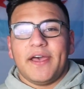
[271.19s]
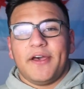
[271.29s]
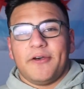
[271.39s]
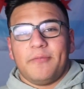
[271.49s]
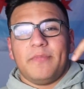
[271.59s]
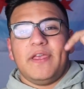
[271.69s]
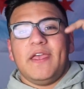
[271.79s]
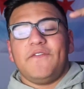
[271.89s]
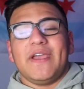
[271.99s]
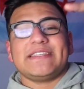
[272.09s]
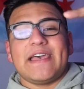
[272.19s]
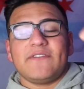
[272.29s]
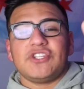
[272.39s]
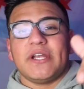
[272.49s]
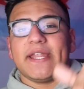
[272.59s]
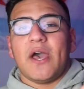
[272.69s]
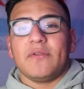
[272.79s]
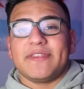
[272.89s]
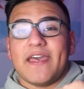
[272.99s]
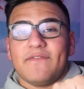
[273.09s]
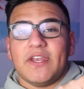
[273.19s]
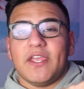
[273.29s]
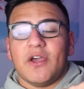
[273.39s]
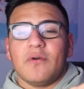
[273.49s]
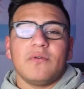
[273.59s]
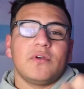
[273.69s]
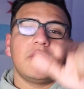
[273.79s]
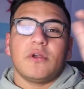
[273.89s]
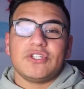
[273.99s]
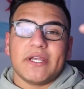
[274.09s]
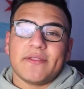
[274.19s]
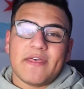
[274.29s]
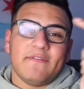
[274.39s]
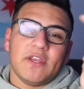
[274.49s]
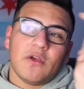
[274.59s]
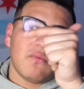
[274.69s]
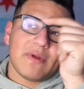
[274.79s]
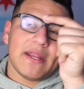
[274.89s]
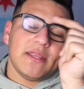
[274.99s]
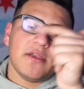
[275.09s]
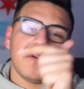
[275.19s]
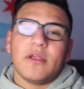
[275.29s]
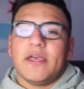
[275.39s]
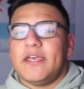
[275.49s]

Um, if you guys haven't checked out that video, go check out that video right here.